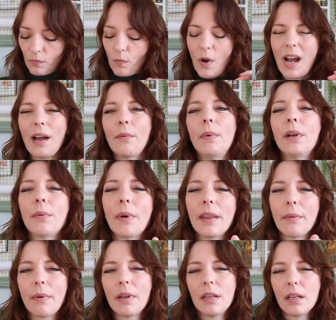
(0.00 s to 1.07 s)
I wonder why they
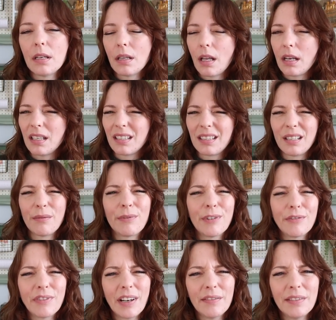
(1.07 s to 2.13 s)
want you to let it sit for
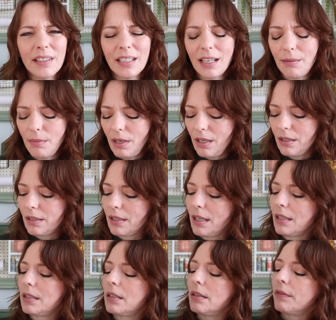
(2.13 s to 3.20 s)
five to ten minutes.
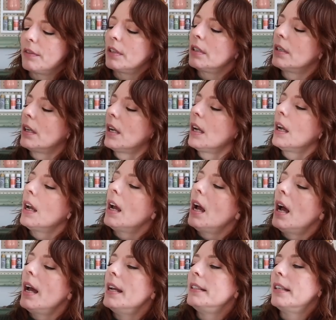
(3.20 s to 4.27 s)
That's different.
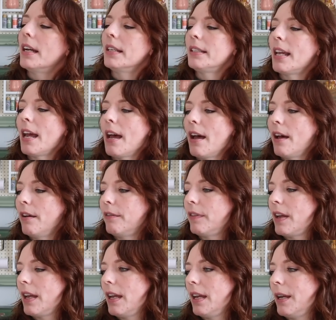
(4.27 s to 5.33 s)
It does have
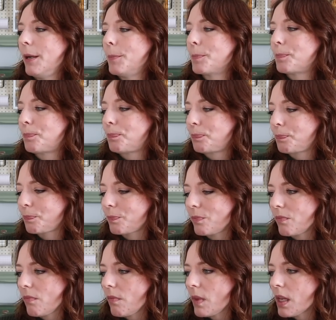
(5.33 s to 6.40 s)
a,
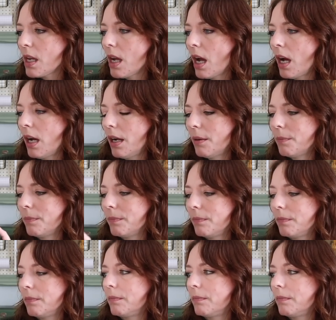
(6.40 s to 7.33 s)
um,